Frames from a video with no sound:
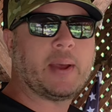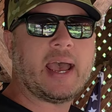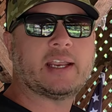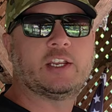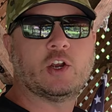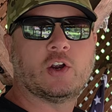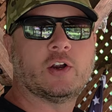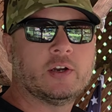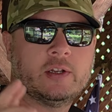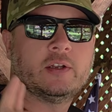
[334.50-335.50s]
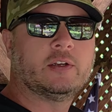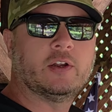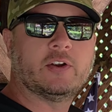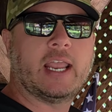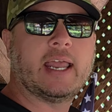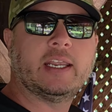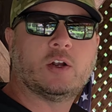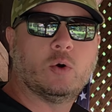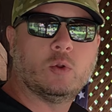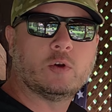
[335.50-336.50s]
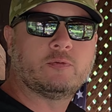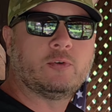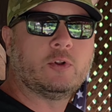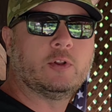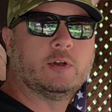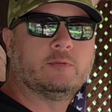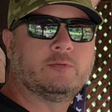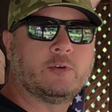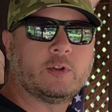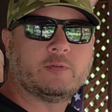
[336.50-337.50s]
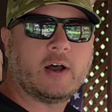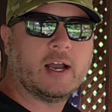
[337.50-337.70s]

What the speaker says: pack your Yeti cooler full of